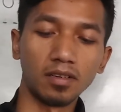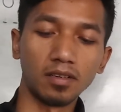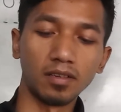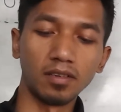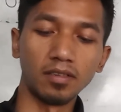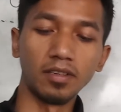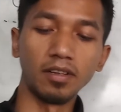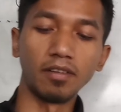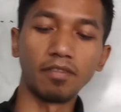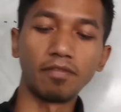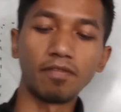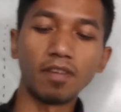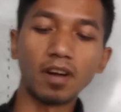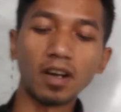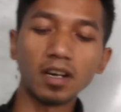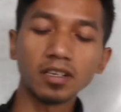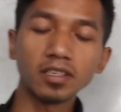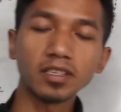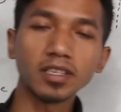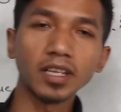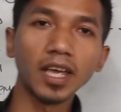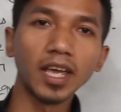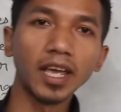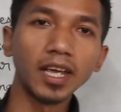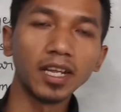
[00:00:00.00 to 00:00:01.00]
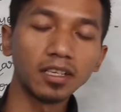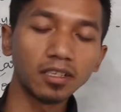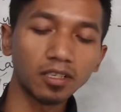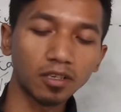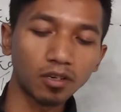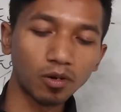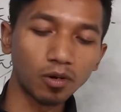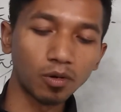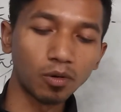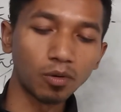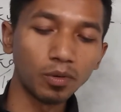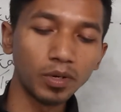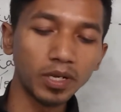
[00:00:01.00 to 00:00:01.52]
The first
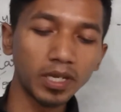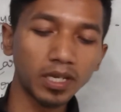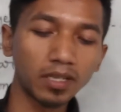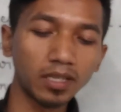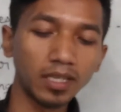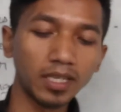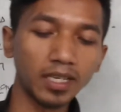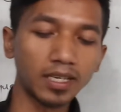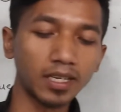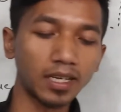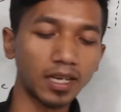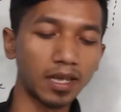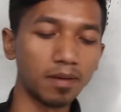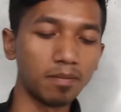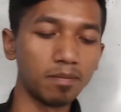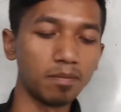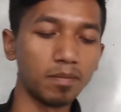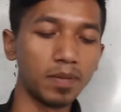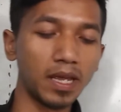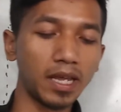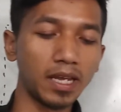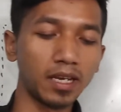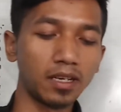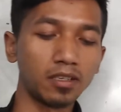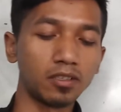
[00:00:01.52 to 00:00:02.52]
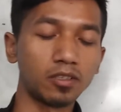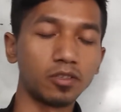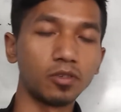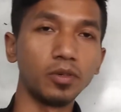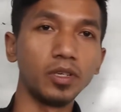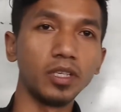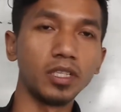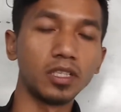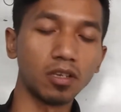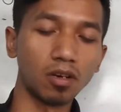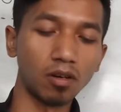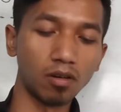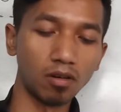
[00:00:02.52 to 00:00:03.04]
ant quickly came back to
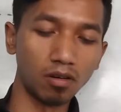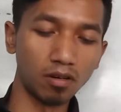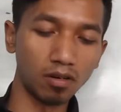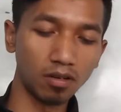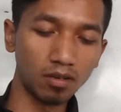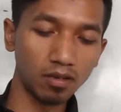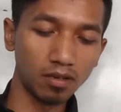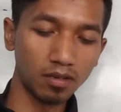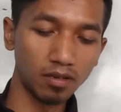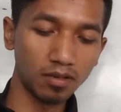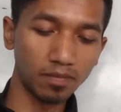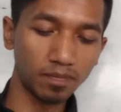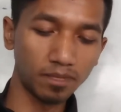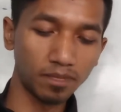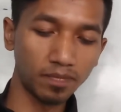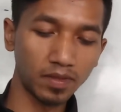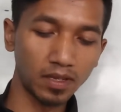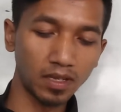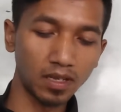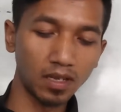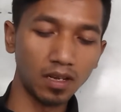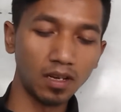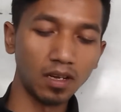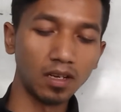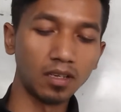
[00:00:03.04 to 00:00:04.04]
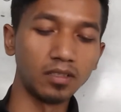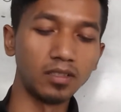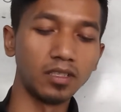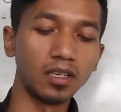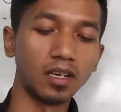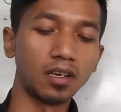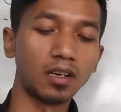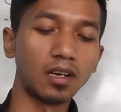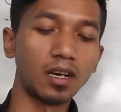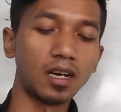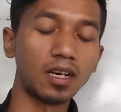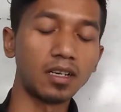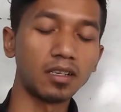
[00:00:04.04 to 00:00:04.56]
its hole the
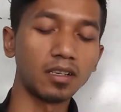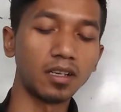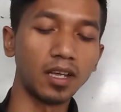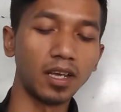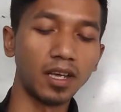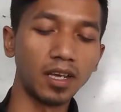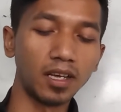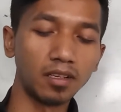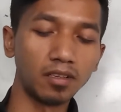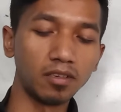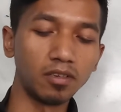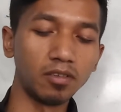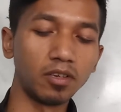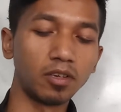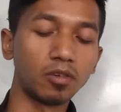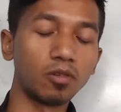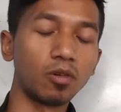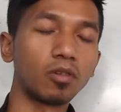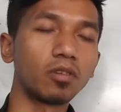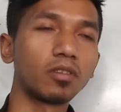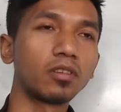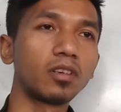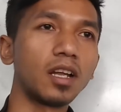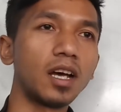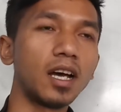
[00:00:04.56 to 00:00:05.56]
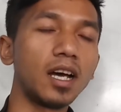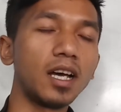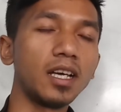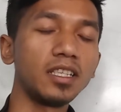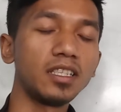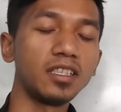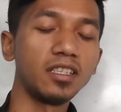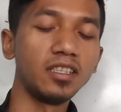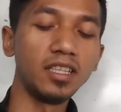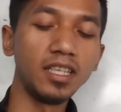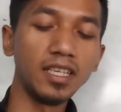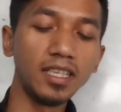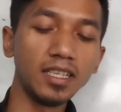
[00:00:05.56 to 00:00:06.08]
guard ant recognize
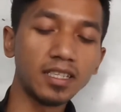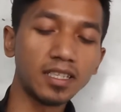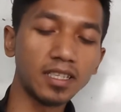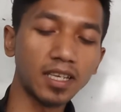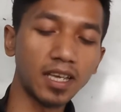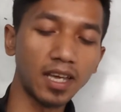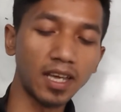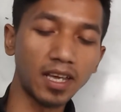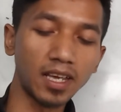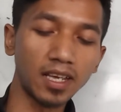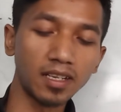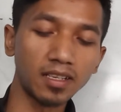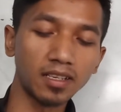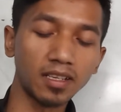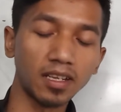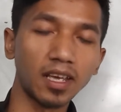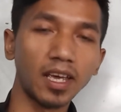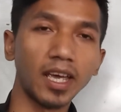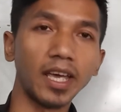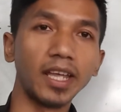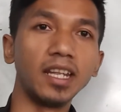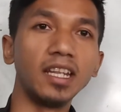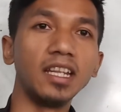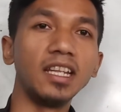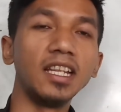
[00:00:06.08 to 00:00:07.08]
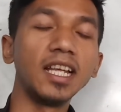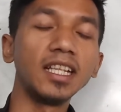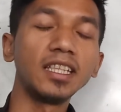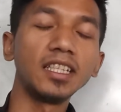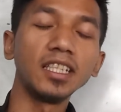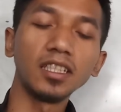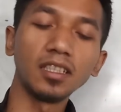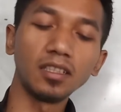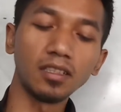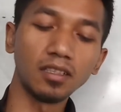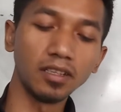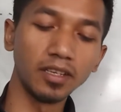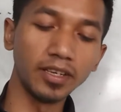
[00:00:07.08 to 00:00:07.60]
this ant and let
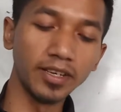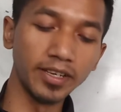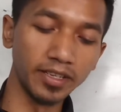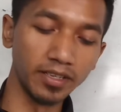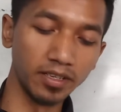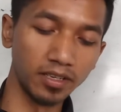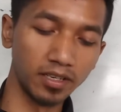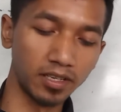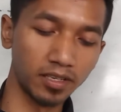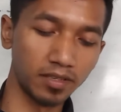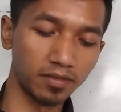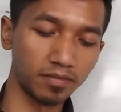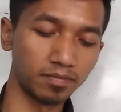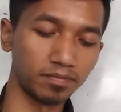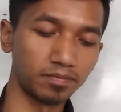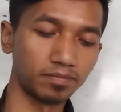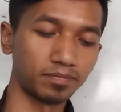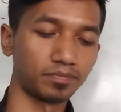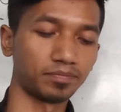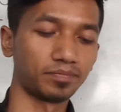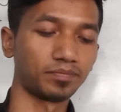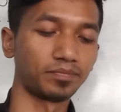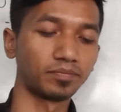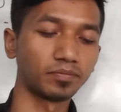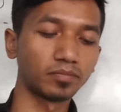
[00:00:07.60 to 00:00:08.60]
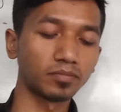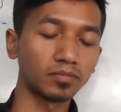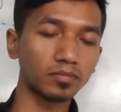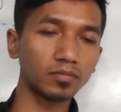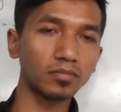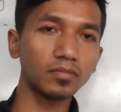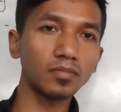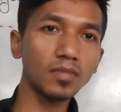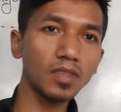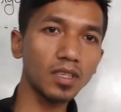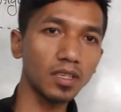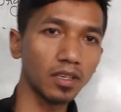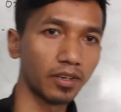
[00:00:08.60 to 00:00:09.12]
it in.
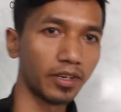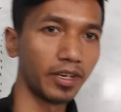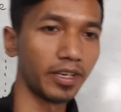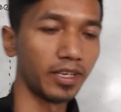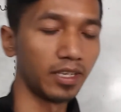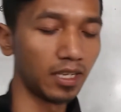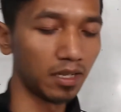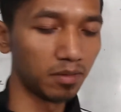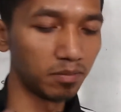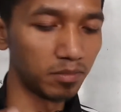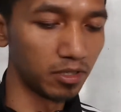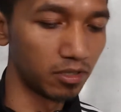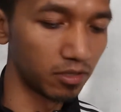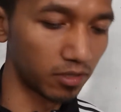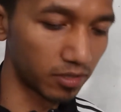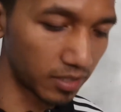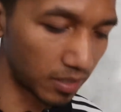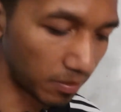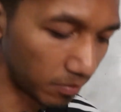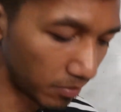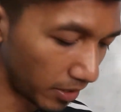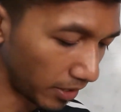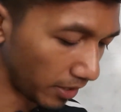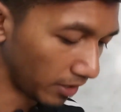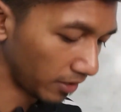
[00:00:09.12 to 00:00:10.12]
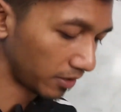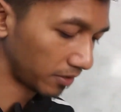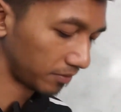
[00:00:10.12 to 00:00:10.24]
Okay, let me draw something.